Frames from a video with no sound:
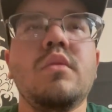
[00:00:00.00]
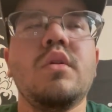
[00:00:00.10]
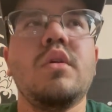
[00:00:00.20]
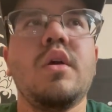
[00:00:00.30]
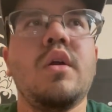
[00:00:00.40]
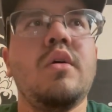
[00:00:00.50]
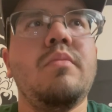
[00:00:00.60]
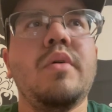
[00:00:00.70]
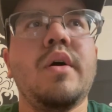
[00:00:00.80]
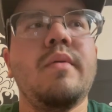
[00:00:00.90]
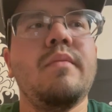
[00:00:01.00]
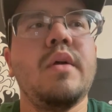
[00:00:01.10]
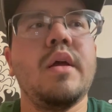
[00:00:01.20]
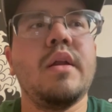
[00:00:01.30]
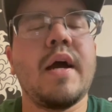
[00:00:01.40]
you know,
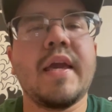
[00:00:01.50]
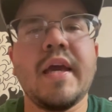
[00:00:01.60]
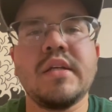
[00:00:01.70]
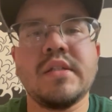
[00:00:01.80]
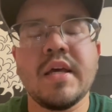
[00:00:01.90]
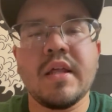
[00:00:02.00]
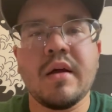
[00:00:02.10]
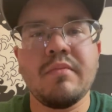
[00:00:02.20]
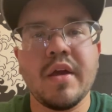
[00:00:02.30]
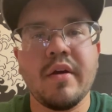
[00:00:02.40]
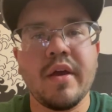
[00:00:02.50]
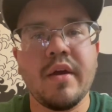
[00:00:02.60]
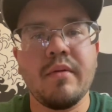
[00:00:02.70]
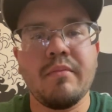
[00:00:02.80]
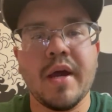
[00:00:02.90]
and I can't say that I'm there
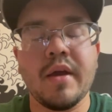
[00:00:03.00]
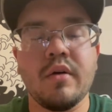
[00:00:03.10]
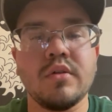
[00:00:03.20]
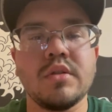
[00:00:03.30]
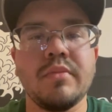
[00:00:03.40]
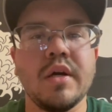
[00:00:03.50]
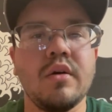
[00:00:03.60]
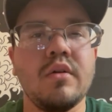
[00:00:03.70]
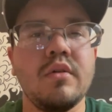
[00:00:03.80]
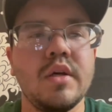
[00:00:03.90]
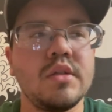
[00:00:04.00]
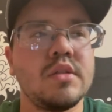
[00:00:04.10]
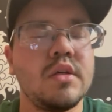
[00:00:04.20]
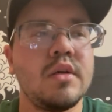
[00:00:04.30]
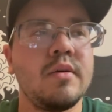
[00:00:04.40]
yet. My ultimate goal is
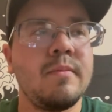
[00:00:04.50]
to